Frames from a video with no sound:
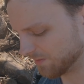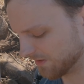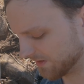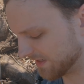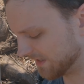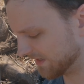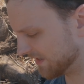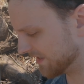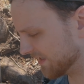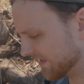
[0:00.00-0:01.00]

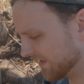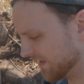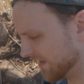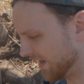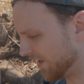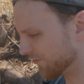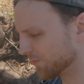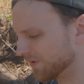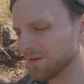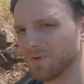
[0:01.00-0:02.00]
Since
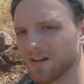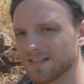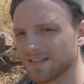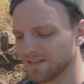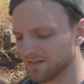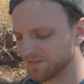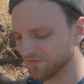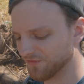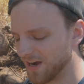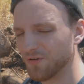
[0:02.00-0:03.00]
Aphonopelma is a
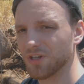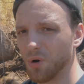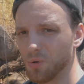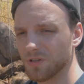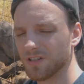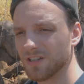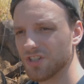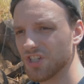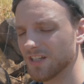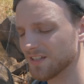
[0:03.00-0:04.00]
very old
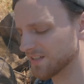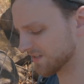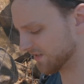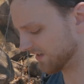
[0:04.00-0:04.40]
genus,